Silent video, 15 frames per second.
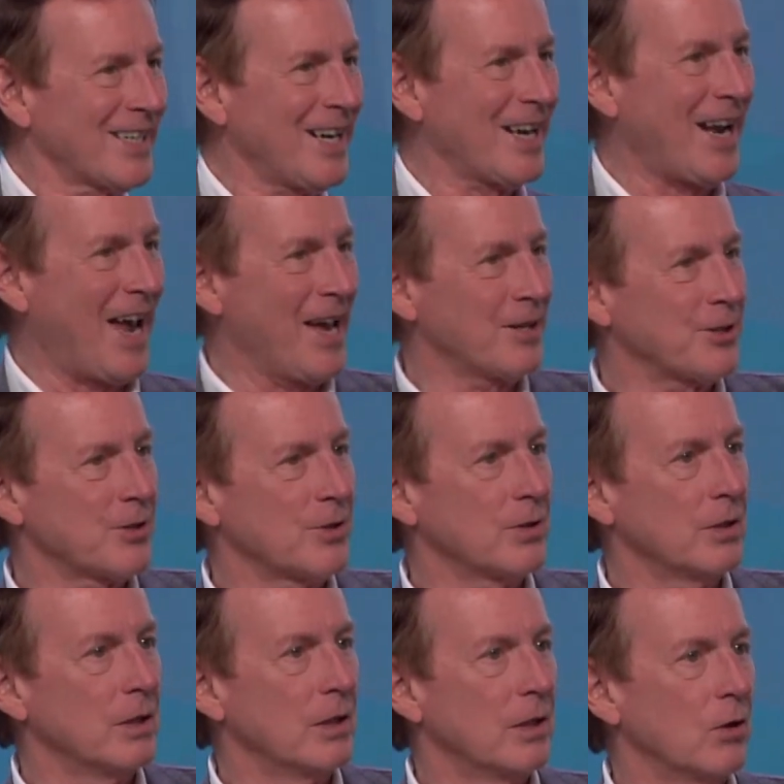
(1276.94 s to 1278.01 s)
kind of
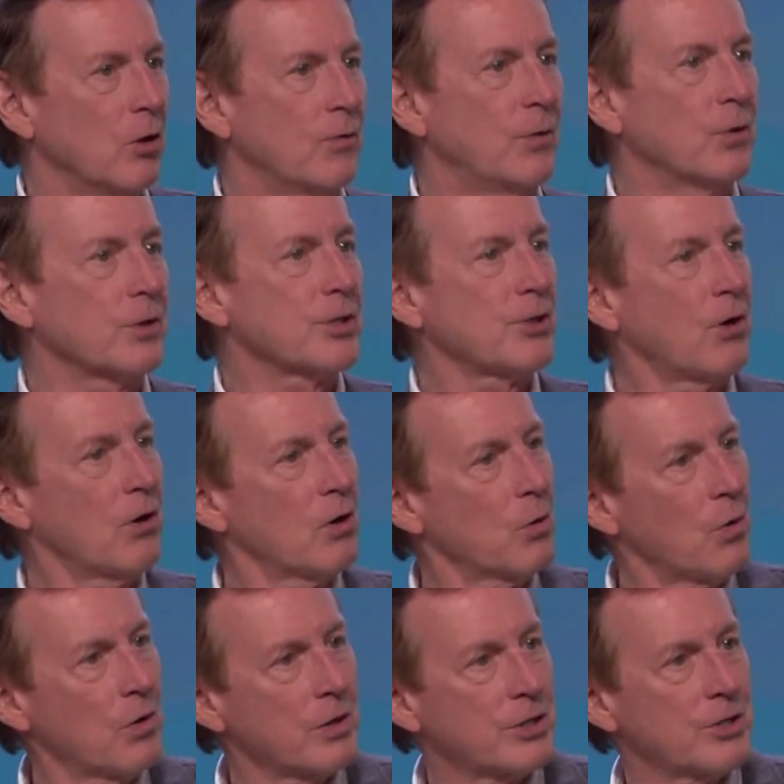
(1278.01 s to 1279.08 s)
answer, or if you're a Star
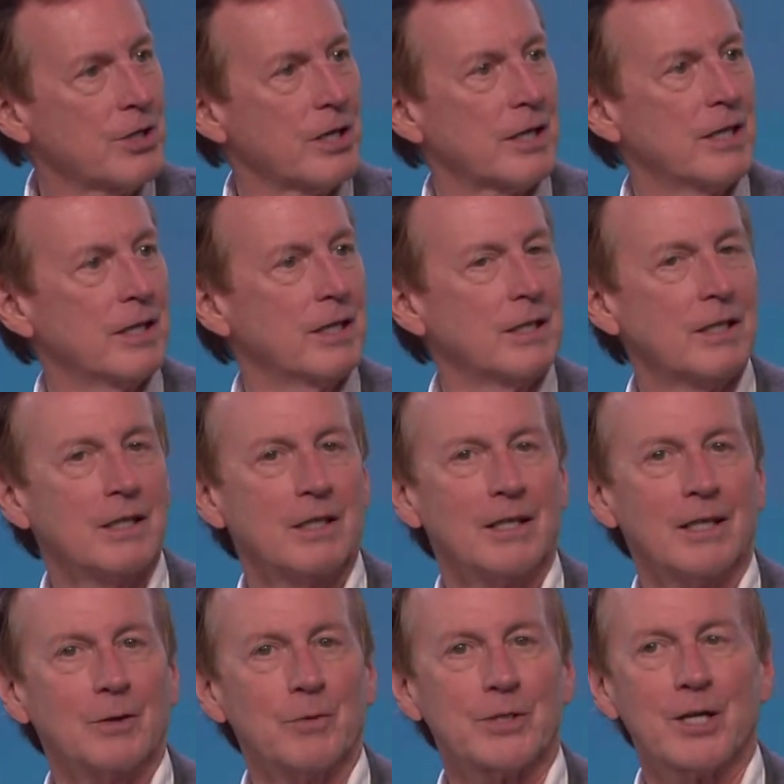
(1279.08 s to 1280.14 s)
Wars junkie,
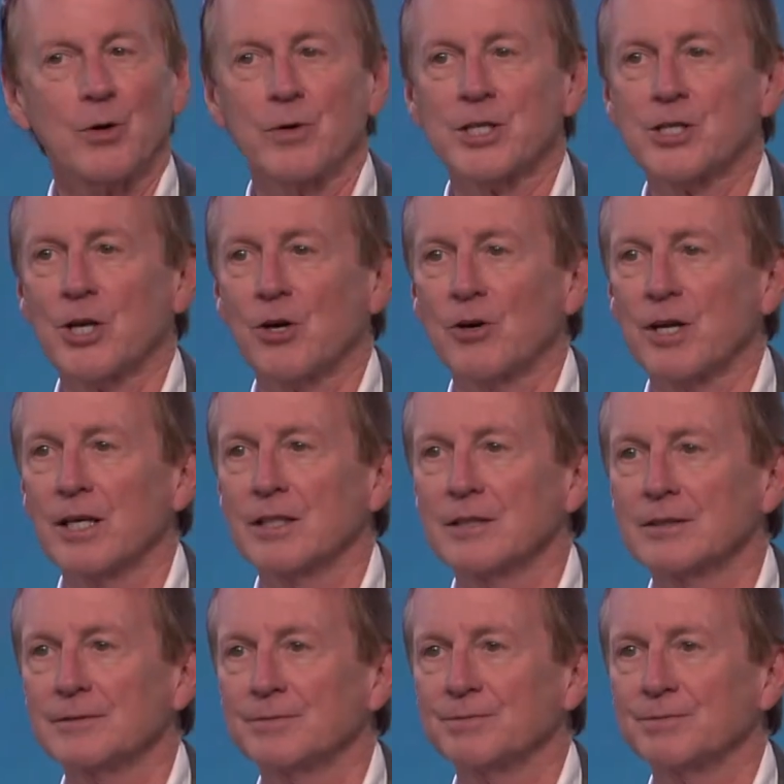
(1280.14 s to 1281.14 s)
it was always Yoda.